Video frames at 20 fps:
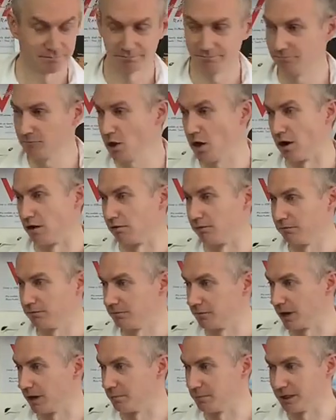No,
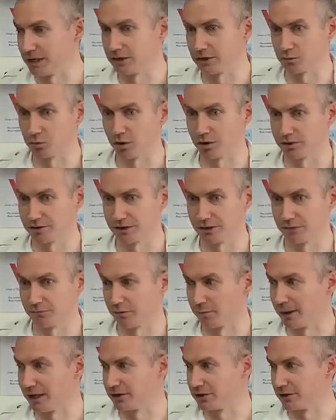uh, because where does the
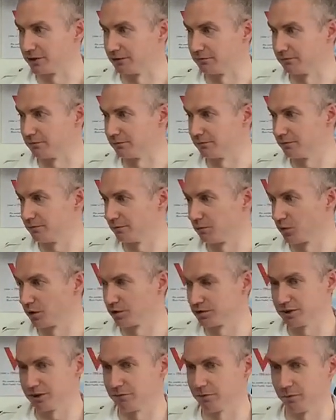information where
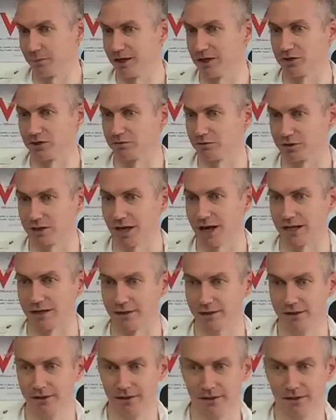does the information reside?